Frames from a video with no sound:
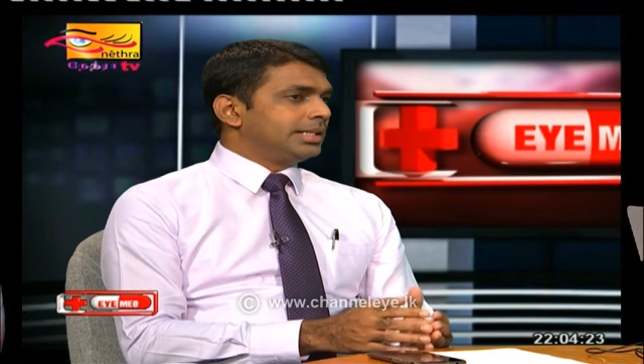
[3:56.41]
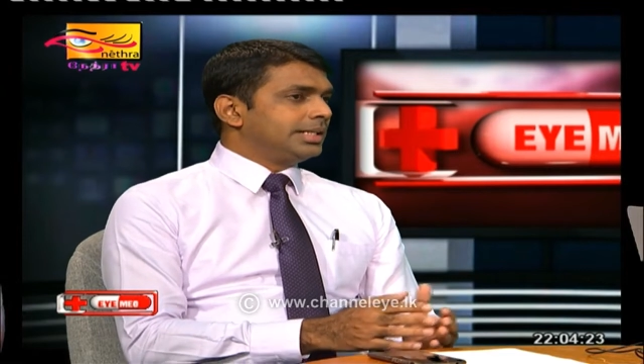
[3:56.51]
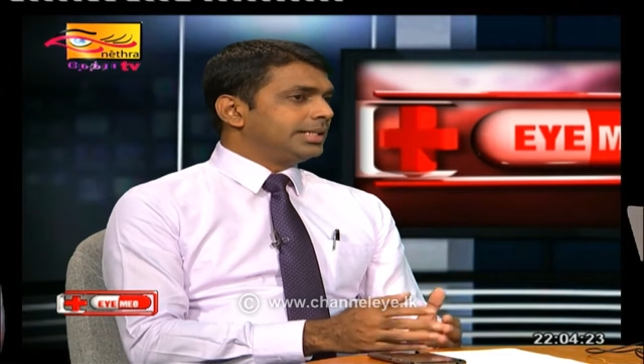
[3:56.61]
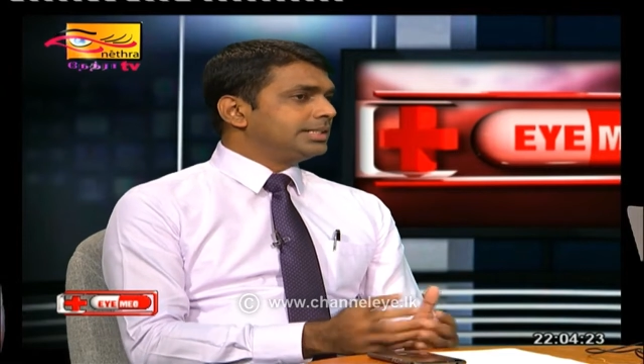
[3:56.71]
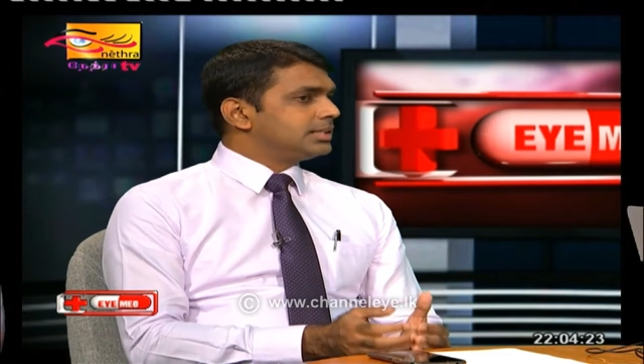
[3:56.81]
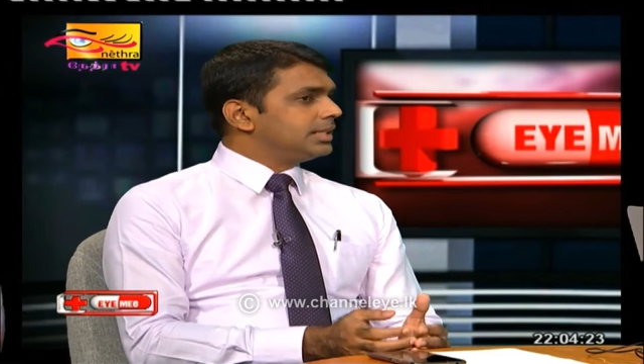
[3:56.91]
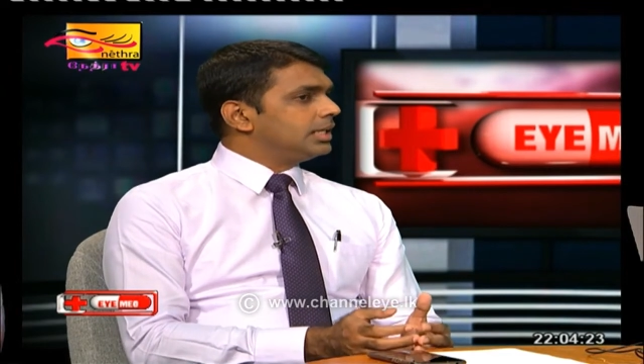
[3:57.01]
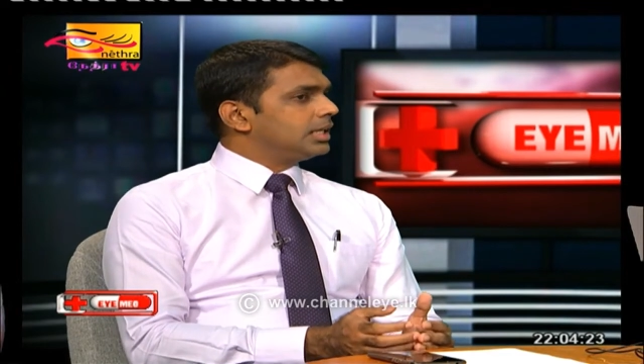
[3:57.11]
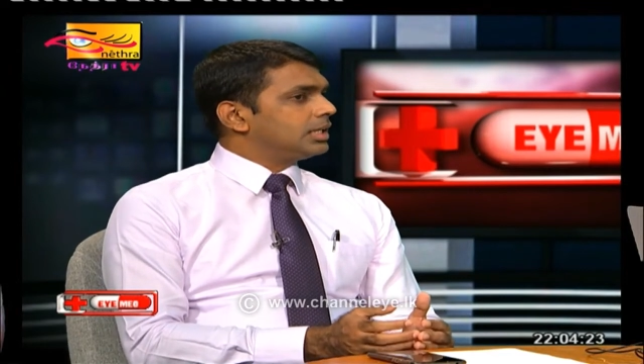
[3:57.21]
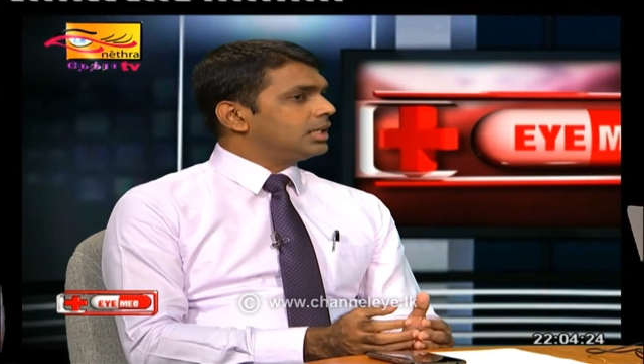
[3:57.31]
here in Sri
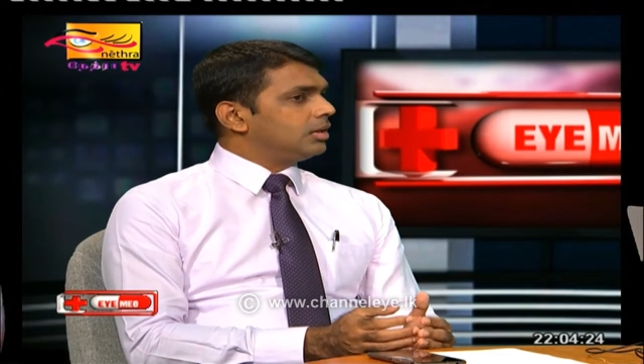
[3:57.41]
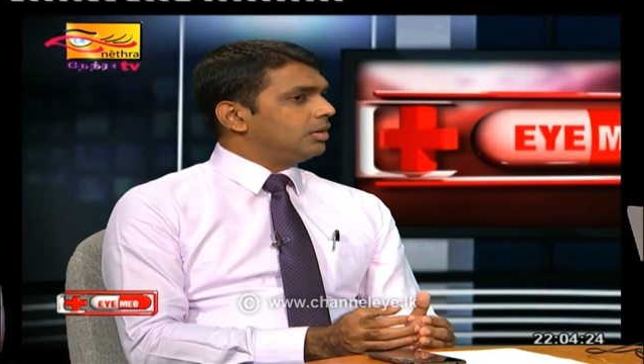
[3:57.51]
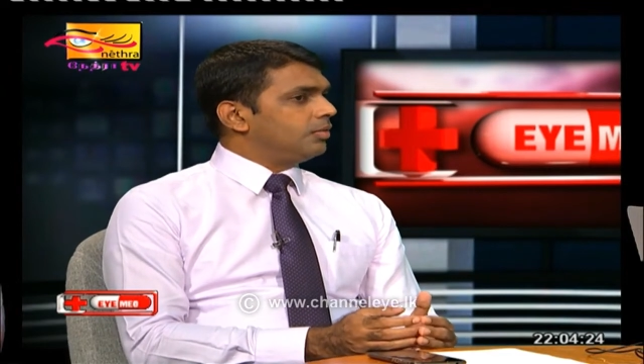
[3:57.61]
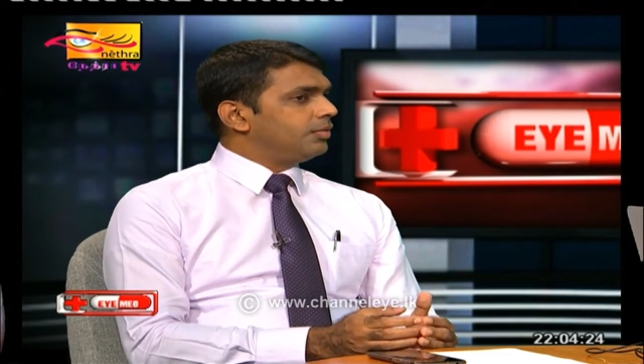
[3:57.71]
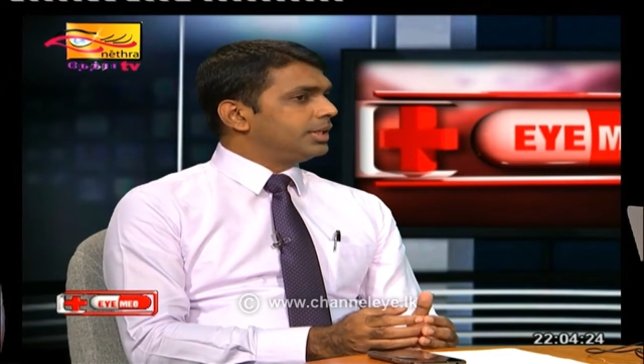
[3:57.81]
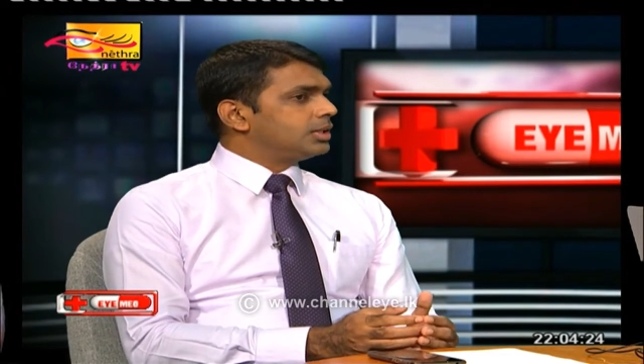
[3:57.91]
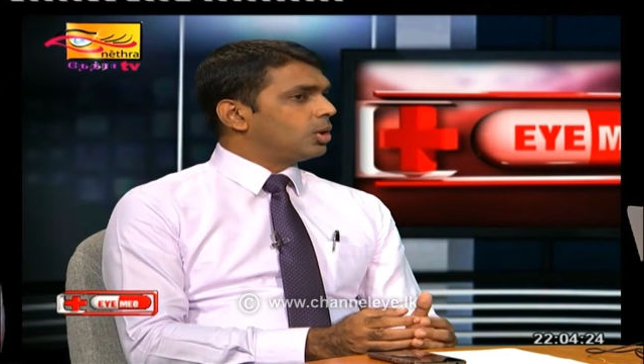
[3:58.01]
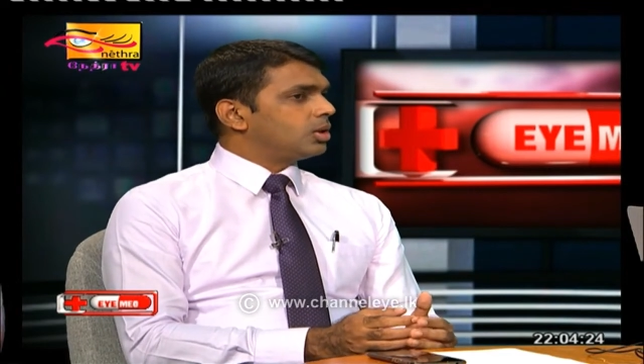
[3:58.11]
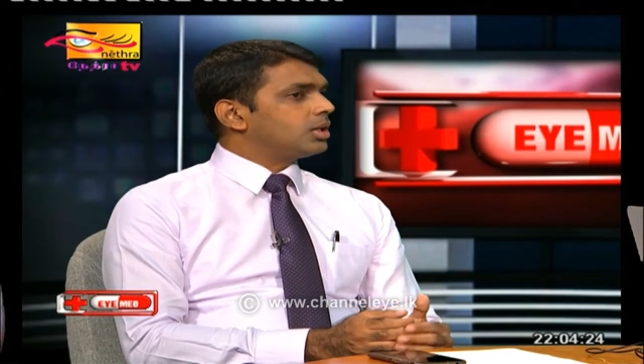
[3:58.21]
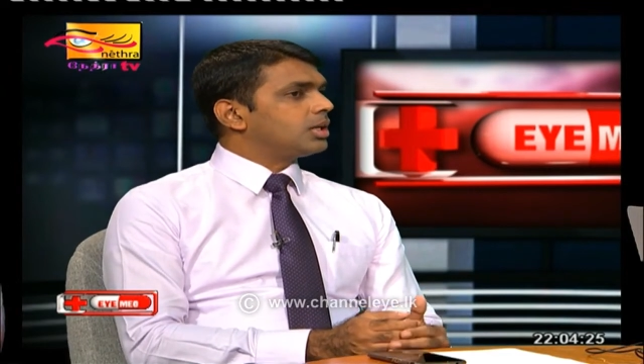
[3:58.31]
Lanka we
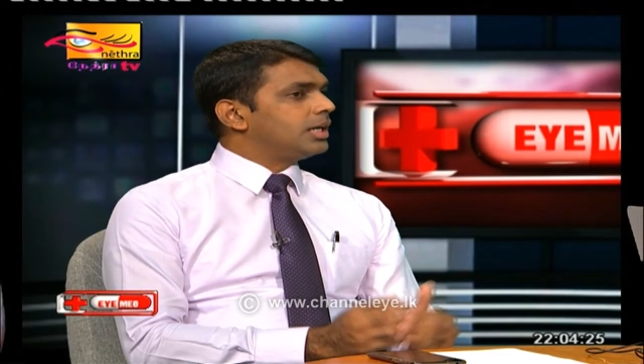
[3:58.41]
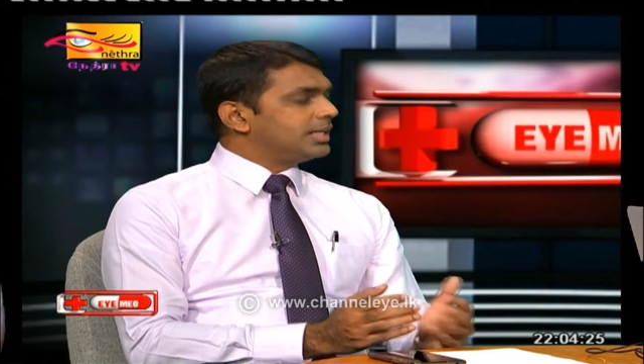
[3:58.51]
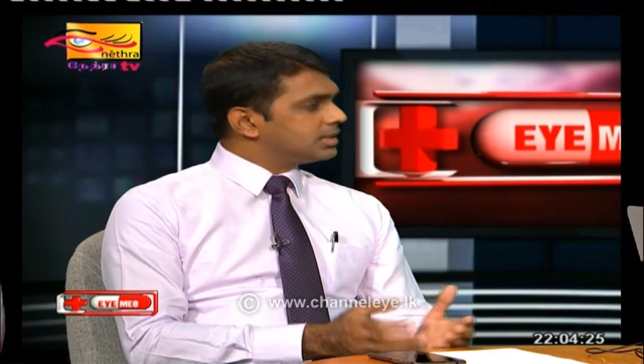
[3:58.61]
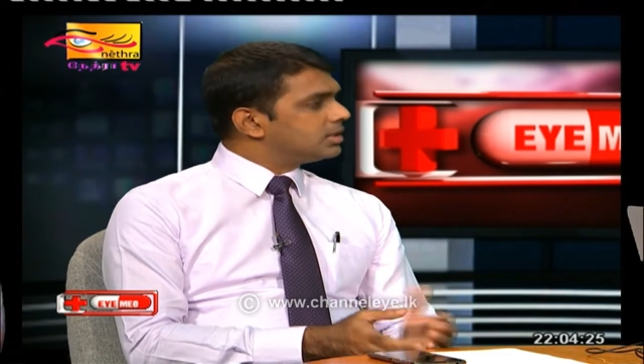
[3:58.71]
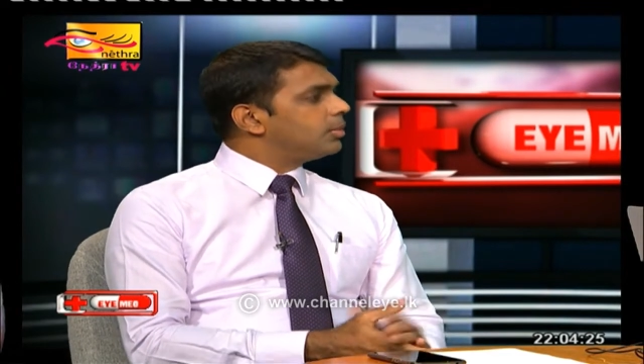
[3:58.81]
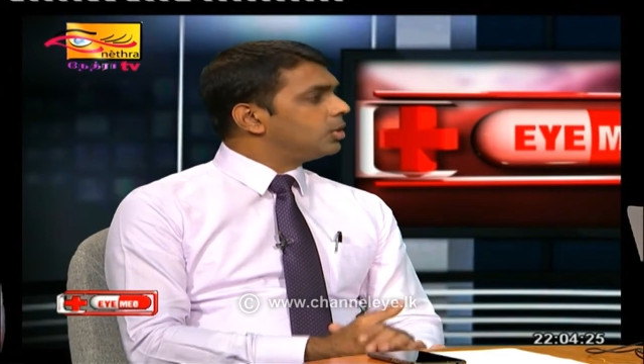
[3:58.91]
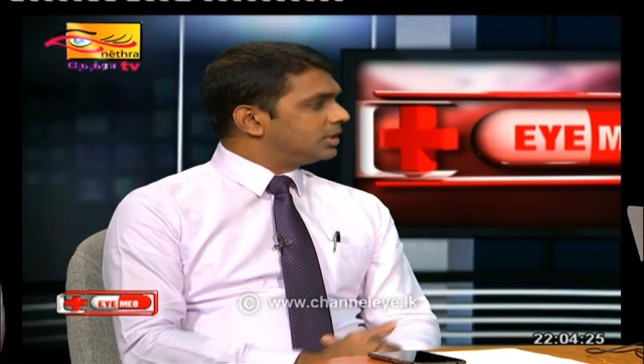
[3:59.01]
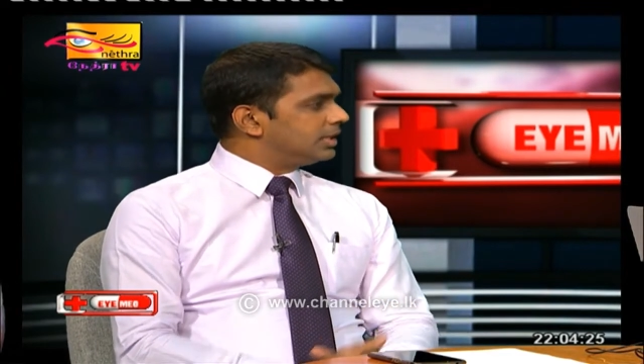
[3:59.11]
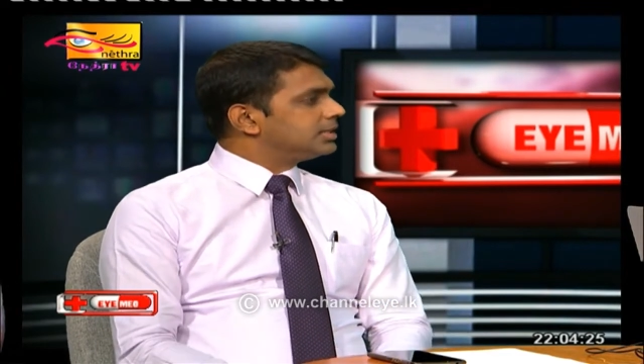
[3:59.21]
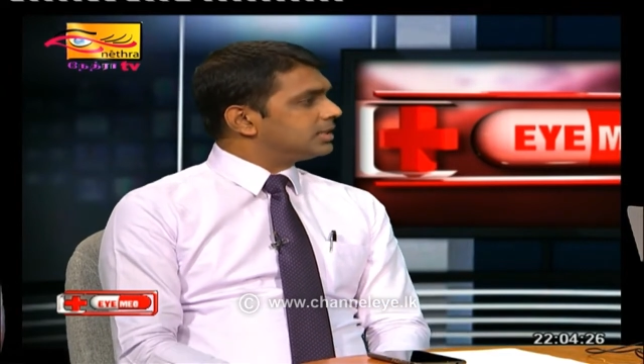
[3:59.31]
talk less
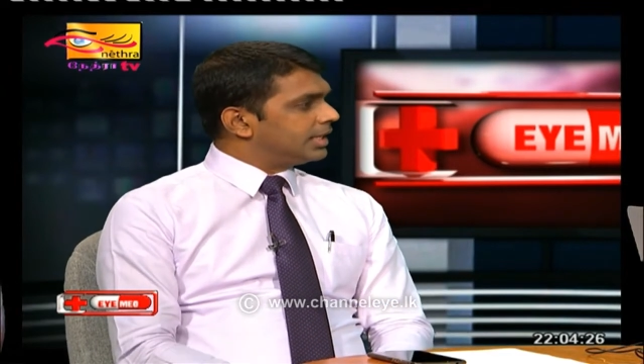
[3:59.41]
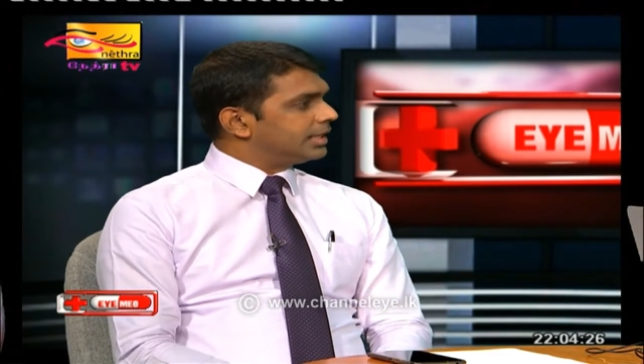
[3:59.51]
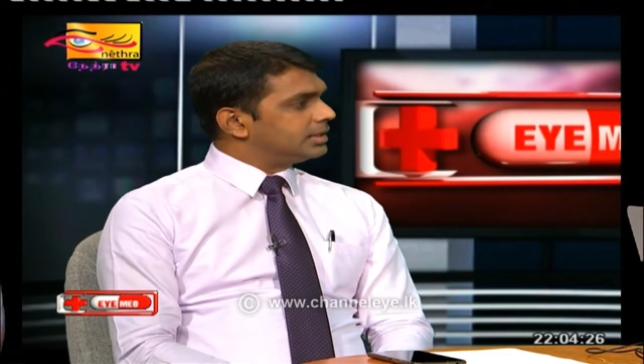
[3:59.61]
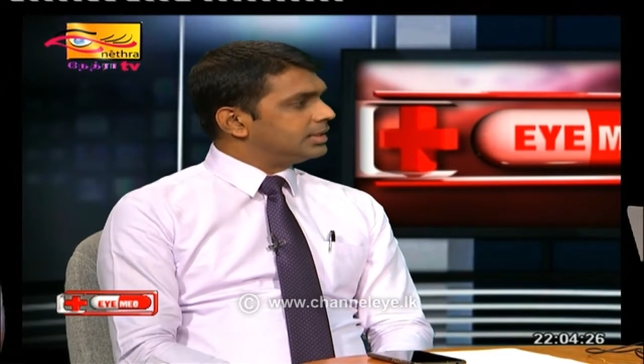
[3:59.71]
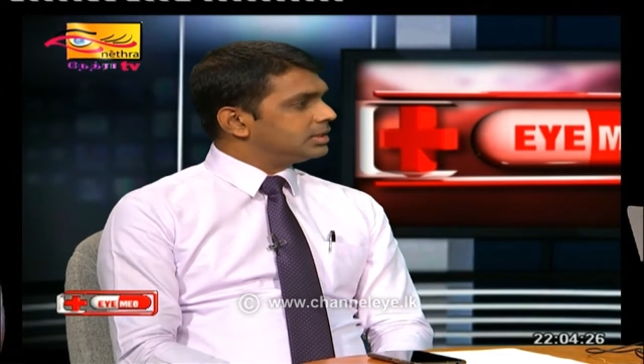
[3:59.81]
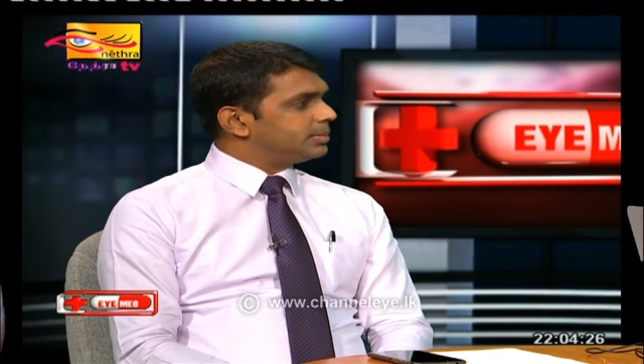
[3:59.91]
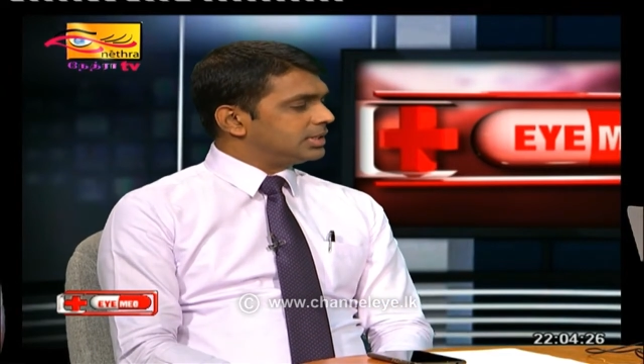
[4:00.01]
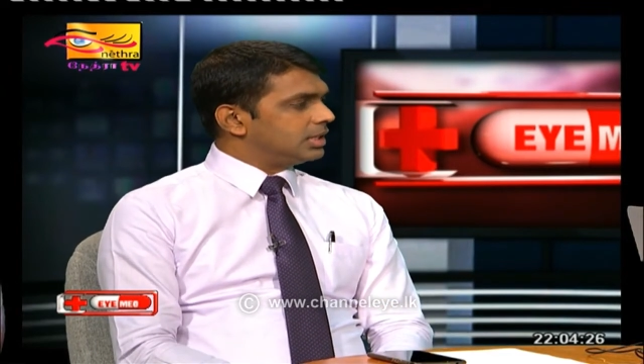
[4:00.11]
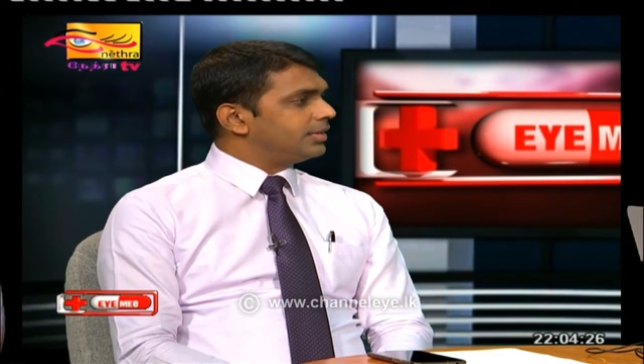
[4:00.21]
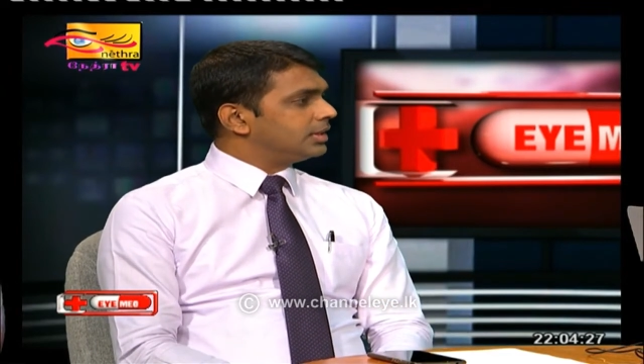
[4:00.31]
about things like this,
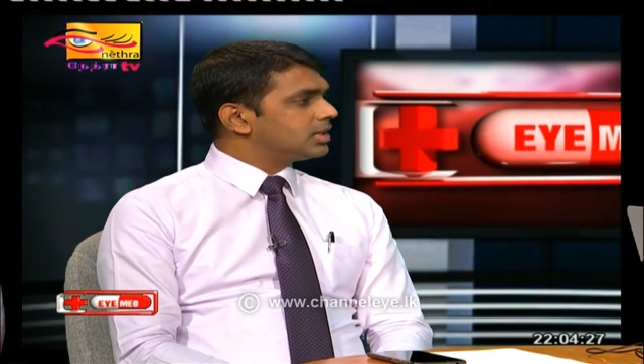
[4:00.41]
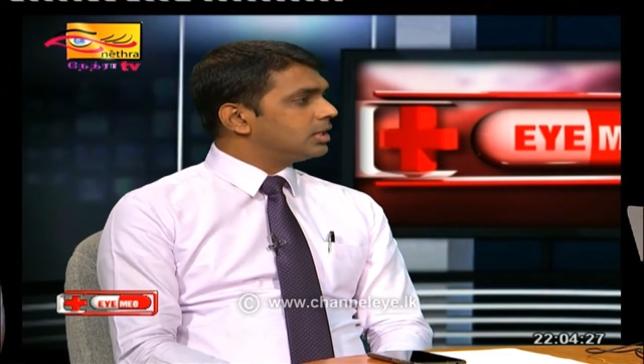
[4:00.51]
especially when it